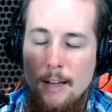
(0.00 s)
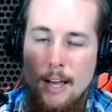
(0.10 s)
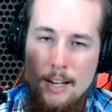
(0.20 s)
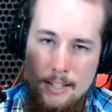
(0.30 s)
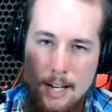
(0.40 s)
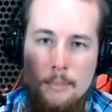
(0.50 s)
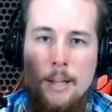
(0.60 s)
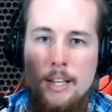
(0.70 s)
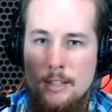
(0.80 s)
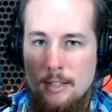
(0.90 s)
At a time
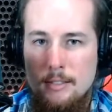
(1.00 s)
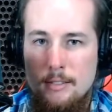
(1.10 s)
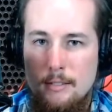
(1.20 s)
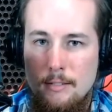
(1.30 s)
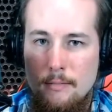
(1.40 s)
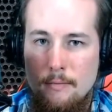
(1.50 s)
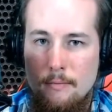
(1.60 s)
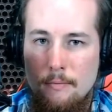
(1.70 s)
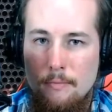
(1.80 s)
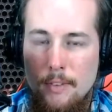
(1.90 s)
like this,
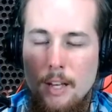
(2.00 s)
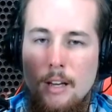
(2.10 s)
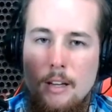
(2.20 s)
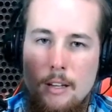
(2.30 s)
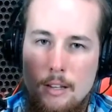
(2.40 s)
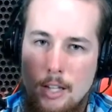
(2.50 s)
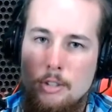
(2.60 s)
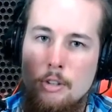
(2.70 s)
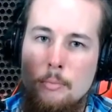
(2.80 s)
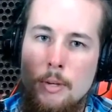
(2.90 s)
that
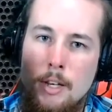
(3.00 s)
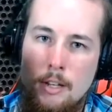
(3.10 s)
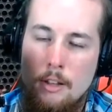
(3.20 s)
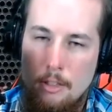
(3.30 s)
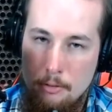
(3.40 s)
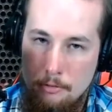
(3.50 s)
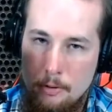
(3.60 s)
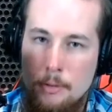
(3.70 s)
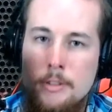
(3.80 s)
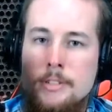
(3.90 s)
should have been the
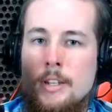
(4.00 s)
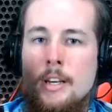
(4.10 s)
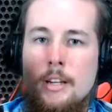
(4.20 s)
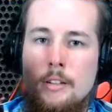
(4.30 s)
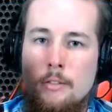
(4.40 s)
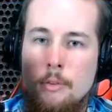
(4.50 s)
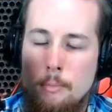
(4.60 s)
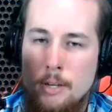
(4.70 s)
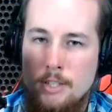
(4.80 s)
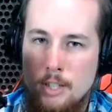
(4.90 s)
furthest thing from
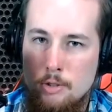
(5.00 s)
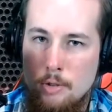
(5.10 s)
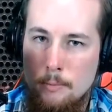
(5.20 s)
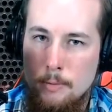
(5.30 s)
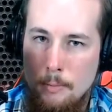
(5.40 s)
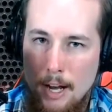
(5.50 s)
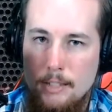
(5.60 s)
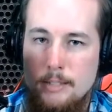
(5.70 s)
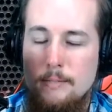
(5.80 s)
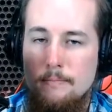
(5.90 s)
President Trump's
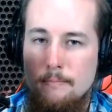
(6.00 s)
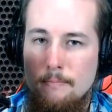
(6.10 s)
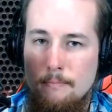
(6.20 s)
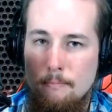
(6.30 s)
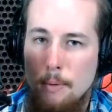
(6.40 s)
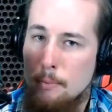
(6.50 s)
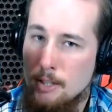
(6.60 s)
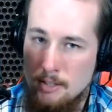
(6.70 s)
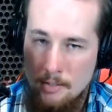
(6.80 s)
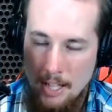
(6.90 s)
mind. But
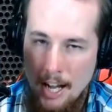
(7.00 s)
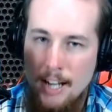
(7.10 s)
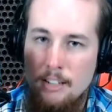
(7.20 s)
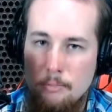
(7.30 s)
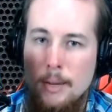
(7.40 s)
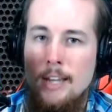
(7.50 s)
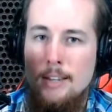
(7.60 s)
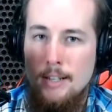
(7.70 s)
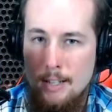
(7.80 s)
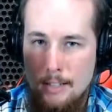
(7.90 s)
because of the kind of man
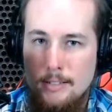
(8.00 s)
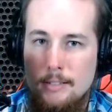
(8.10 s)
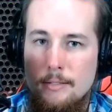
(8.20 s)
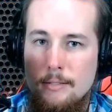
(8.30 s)
that he is,